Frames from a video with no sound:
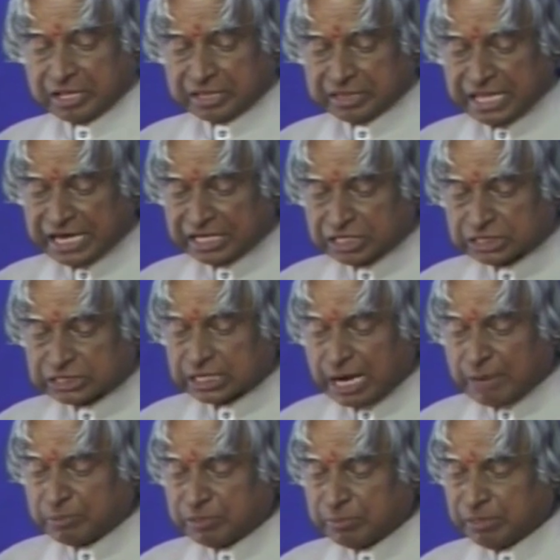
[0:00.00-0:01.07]
They
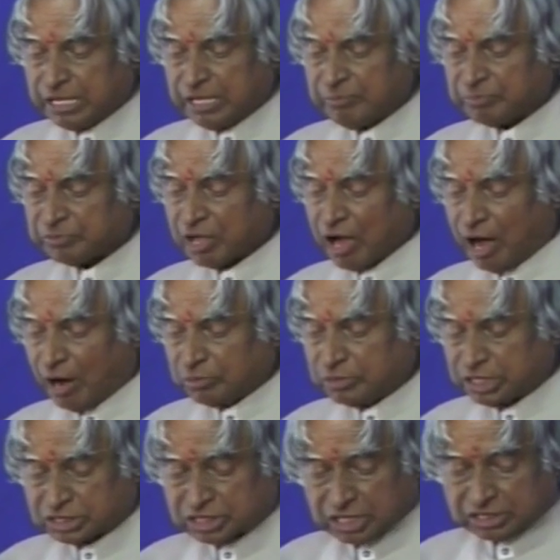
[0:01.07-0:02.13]
described to me how the
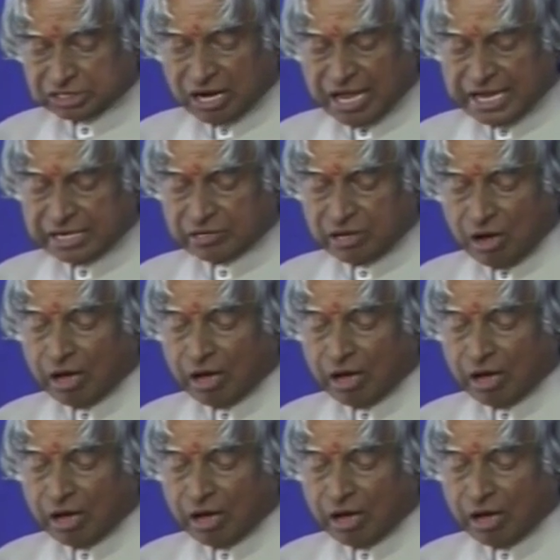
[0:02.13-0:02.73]
Chandrayaan